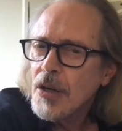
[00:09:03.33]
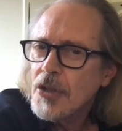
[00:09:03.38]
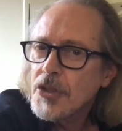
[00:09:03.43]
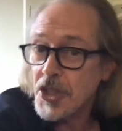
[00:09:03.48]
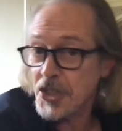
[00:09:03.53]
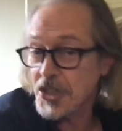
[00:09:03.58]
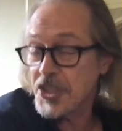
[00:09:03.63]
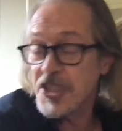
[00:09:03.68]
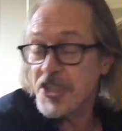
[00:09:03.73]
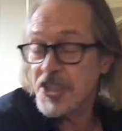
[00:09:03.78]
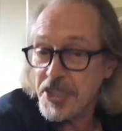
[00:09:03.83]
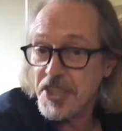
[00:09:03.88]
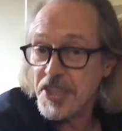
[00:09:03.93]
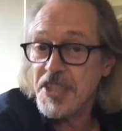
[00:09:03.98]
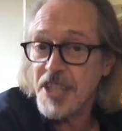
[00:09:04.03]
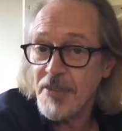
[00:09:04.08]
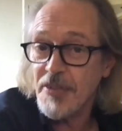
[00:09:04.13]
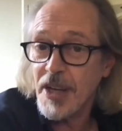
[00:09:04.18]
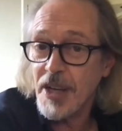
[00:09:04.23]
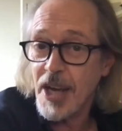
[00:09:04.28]
Just
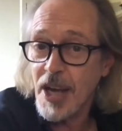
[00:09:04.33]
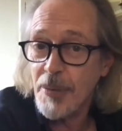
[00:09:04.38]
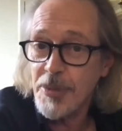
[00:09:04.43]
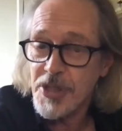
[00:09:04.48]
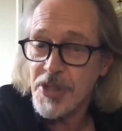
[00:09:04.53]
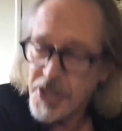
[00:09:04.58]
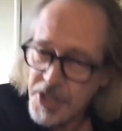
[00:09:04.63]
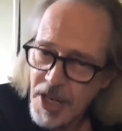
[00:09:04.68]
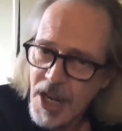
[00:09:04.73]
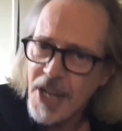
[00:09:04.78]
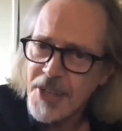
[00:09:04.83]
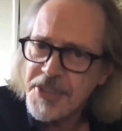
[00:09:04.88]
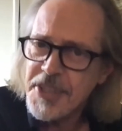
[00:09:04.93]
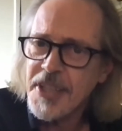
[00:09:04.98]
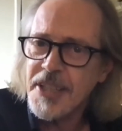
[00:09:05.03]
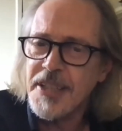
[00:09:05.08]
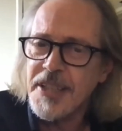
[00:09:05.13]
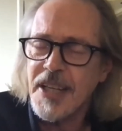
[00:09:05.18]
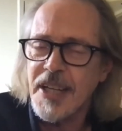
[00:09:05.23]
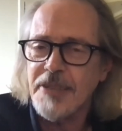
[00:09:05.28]
67 copies. Yeah, I'll
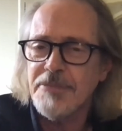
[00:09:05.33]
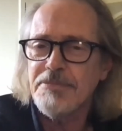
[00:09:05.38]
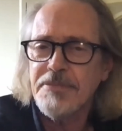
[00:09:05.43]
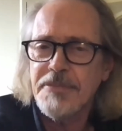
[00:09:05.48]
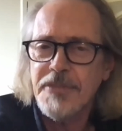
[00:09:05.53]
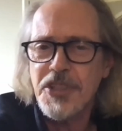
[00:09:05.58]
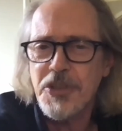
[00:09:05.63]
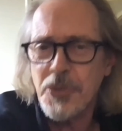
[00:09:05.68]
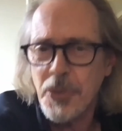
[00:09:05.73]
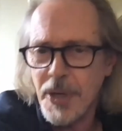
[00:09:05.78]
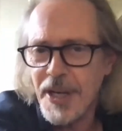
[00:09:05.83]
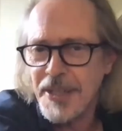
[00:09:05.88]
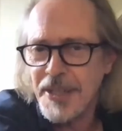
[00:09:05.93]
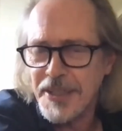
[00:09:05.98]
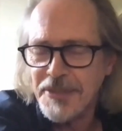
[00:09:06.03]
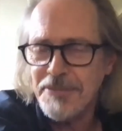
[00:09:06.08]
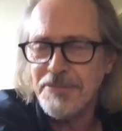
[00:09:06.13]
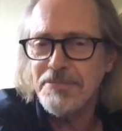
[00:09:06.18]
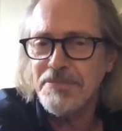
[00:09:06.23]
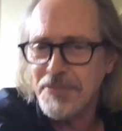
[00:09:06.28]
take that. that way I
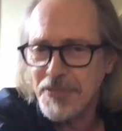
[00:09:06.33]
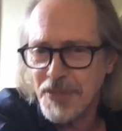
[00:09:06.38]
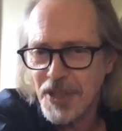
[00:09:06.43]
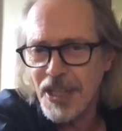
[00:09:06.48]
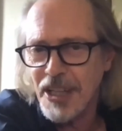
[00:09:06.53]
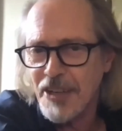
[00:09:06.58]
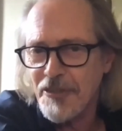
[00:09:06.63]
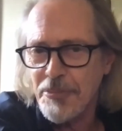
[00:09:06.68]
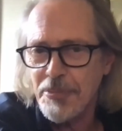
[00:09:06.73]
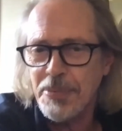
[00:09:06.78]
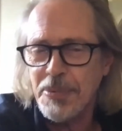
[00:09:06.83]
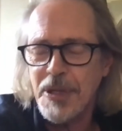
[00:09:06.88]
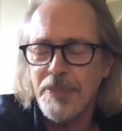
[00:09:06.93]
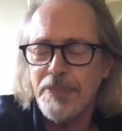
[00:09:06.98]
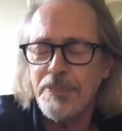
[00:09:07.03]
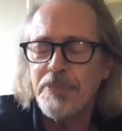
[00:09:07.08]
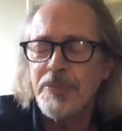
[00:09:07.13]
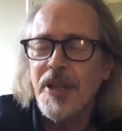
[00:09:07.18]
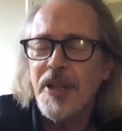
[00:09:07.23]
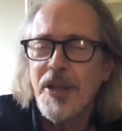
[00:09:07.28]
could
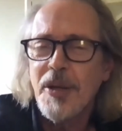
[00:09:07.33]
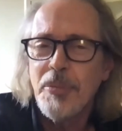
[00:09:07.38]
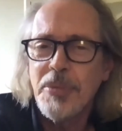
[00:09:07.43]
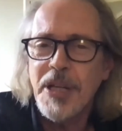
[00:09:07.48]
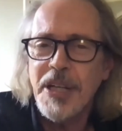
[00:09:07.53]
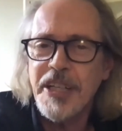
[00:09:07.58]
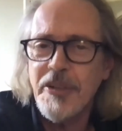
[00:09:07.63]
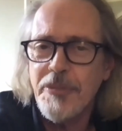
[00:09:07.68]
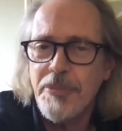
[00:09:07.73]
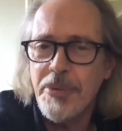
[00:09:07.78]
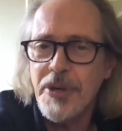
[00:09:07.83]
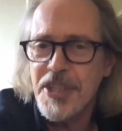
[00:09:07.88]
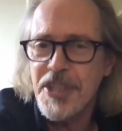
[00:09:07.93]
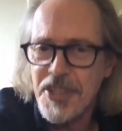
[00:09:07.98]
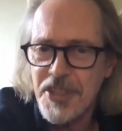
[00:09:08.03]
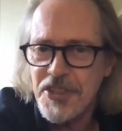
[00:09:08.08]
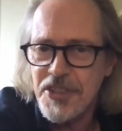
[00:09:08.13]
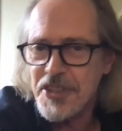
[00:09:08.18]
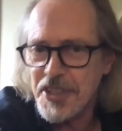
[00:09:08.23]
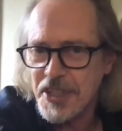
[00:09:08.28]
plenty of
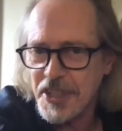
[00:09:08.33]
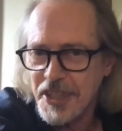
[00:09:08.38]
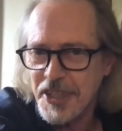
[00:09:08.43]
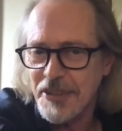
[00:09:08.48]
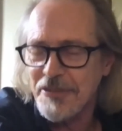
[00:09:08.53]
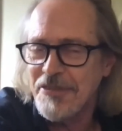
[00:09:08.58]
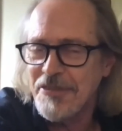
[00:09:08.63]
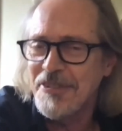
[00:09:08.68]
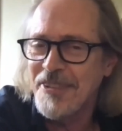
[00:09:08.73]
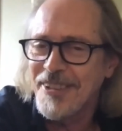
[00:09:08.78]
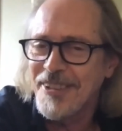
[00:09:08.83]
presents to give